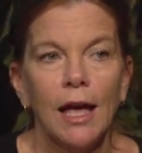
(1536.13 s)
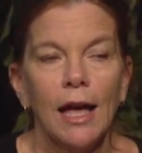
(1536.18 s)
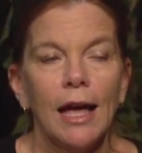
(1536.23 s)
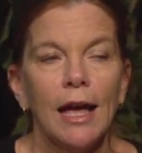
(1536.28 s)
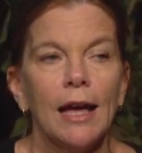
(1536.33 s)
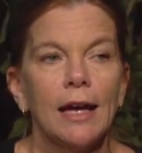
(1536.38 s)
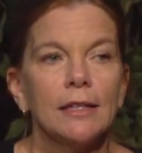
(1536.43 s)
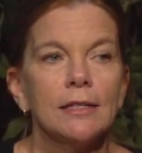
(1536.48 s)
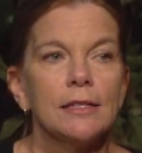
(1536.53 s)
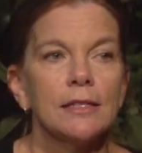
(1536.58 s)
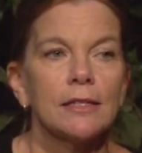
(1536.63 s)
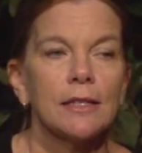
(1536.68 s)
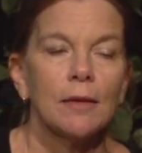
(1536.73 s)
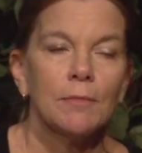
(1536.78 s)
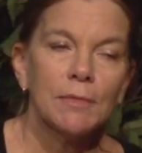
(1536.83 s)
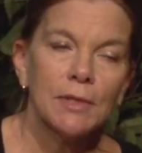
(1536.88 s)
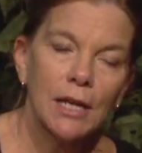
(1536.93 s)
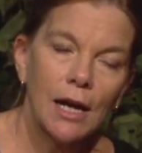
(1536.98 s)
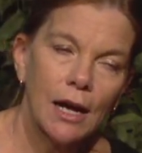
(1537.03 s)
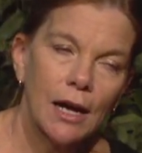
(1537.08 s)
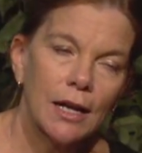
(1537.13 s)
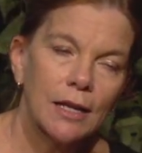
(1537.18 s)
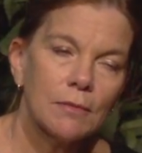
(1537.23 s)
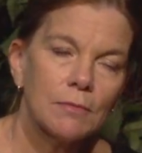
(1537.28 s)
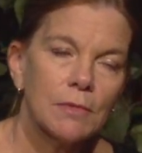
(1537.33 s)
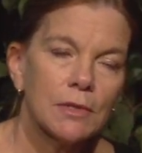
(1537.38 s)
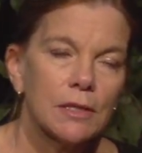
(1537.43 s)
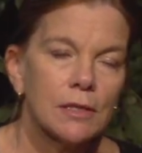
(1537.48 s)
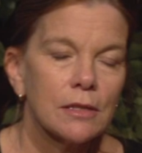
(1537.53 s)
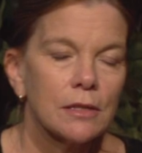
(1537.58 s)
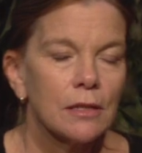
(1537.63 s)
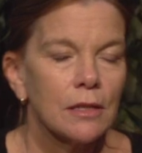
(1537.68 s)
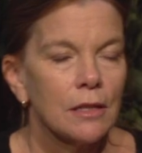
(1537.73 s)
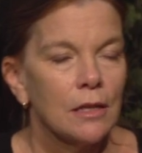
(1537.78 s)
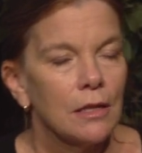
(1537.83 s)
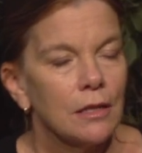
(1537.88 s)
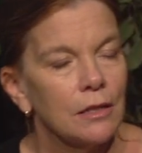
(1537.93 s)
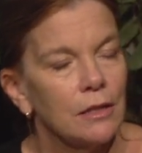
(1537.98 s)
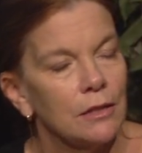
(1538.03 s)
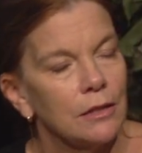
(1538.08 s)
And sometimes,
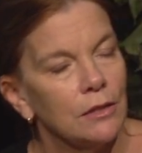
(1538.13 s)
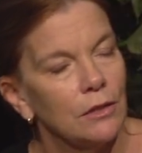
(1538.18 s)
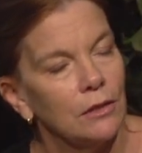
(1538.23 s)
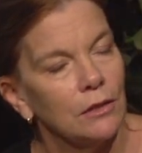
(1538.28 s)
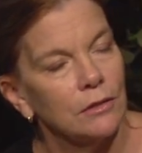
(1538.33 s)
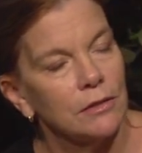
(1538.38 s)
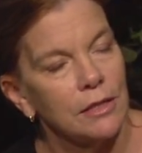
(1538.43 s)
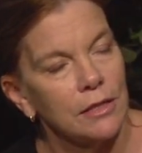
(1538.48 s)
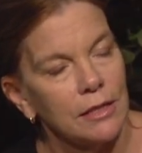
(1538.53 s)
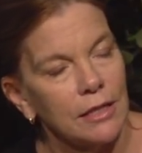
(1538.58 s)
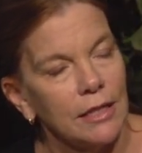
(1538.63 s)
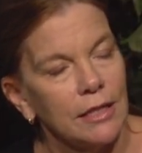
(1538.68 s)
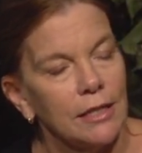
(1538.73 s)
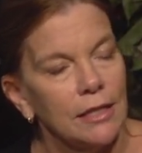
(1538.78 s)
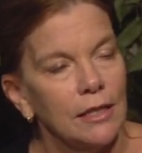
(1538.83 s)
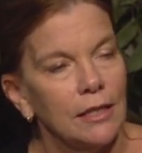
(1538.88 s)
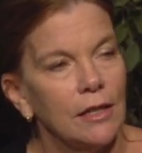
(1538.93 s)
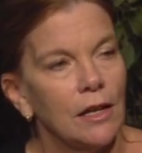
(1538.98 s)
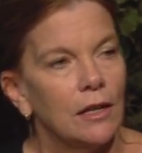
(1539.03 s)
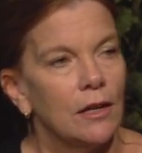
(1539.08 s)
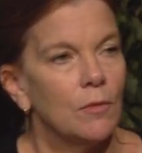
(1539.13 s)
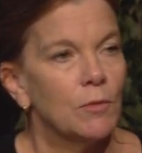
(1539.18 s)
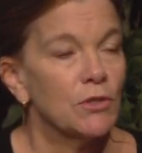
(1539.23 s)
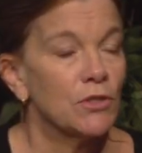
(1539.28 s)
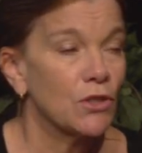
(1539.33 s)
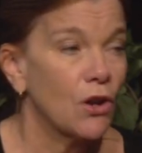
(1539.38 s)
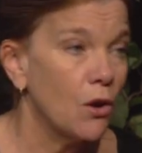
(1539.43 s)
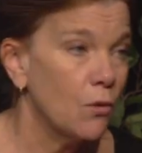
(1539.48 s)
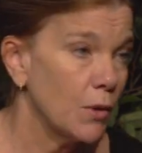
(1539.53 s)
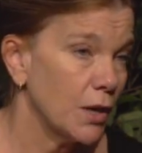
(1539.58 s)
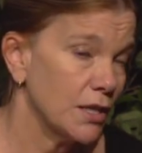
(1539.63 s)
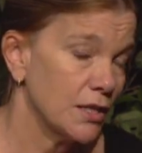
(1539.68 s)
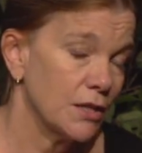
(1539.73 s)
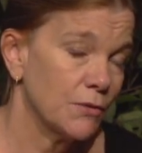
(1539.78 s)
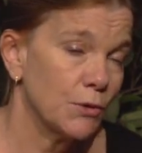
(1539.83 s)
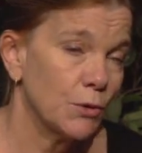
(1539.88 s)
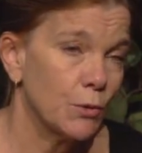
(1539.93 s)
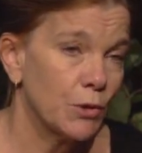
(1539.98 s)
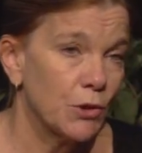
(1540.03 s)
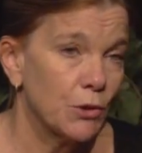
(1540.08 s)
you'll see almost always
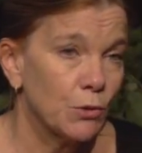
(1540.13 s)
if you're with